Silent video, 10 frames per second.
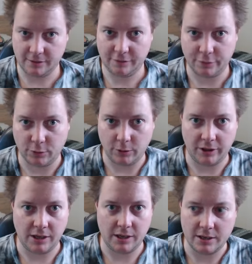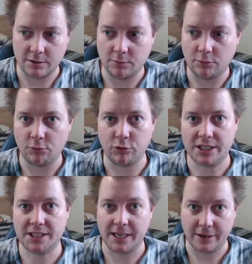for the
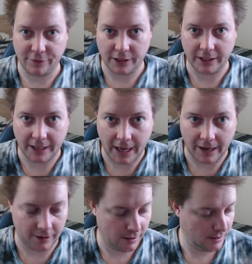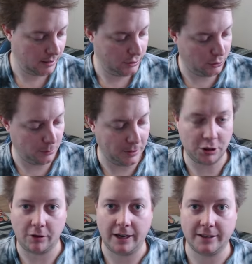receiving gain to be
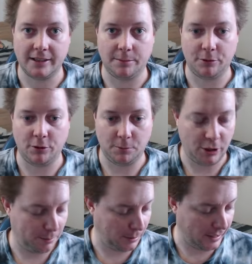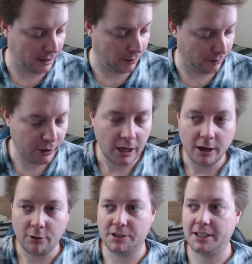cranked up on my BladeRF.
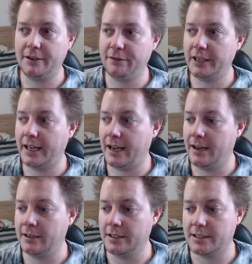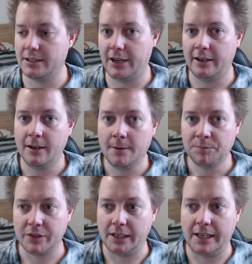Receiving gain is like
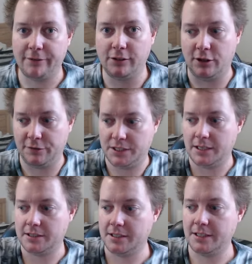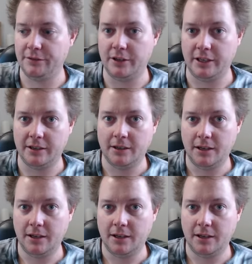the level of sensitivity